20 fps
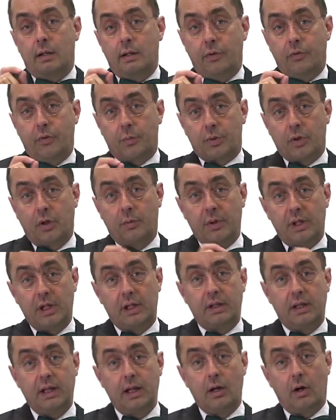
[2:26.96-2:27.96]
the
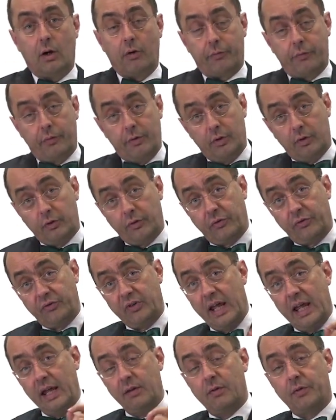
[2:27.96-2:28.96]
probability of
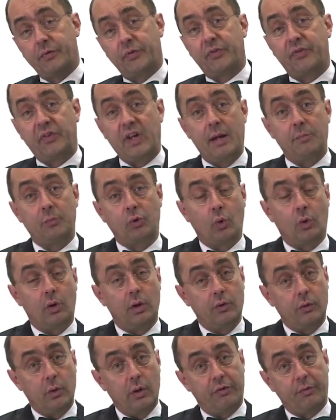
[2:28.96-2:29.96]
staying with the same
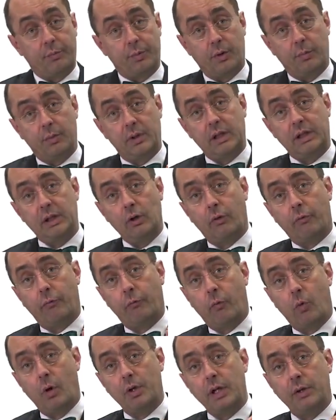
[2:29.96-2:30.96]
door. You have a probability
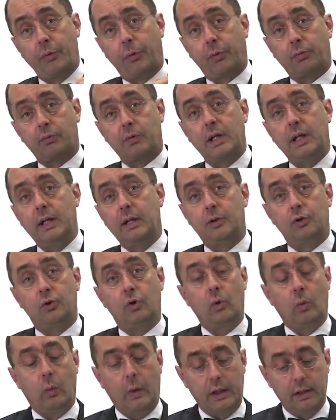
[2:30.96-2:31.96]
of 1 in 3
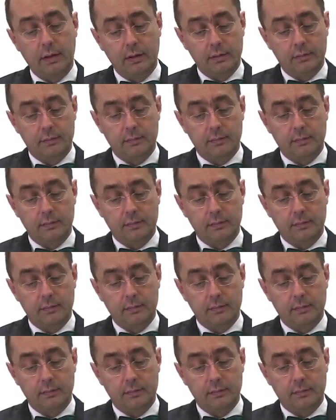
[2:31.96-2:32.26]
to win.